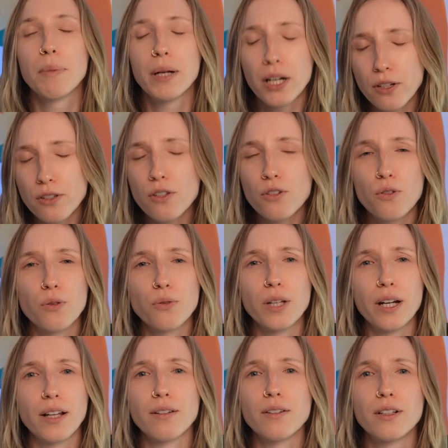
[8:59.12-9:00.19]
But here's the truth
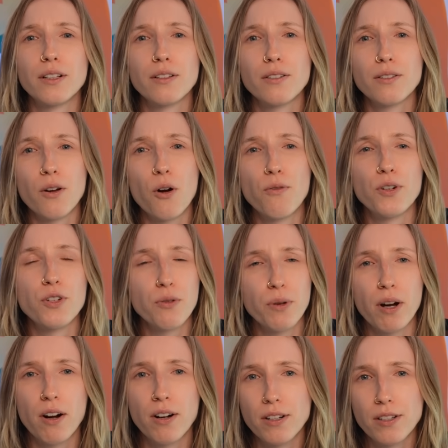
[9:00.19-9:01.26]
that I learned over
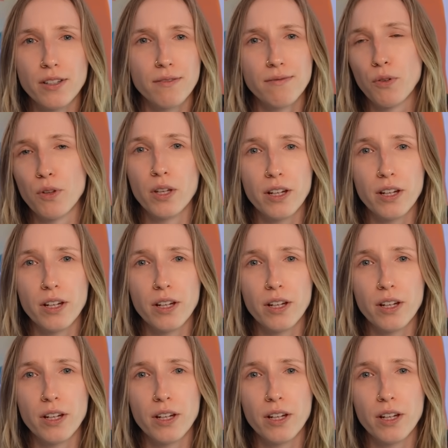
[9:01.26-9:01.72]
doing art over the